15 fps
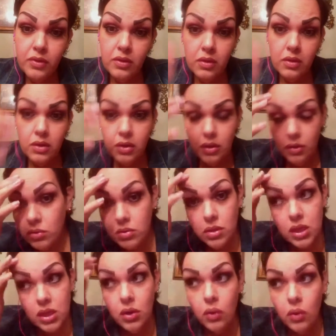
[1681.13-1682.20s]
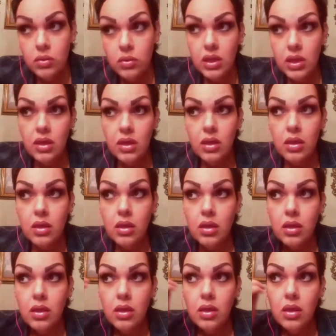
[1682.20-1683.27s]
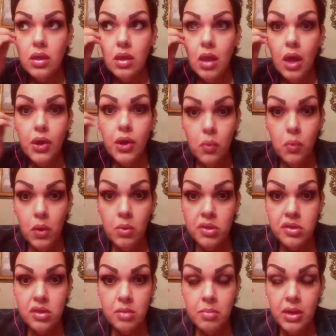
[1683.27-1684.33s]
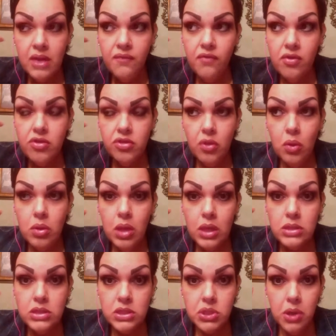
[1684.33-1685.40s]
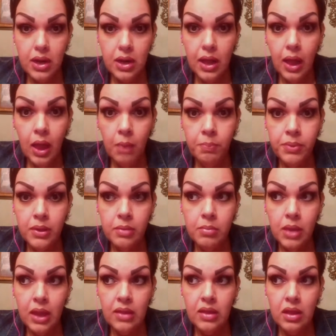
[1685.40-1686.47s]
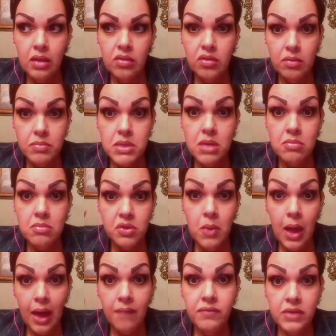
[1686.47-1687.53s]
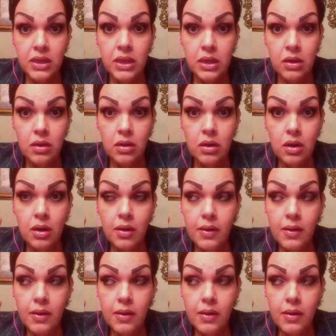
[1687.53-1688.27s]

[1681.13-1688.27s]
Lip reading: you know, you could only agree with somebody for so long to try to help them. And then sometimes you have to hear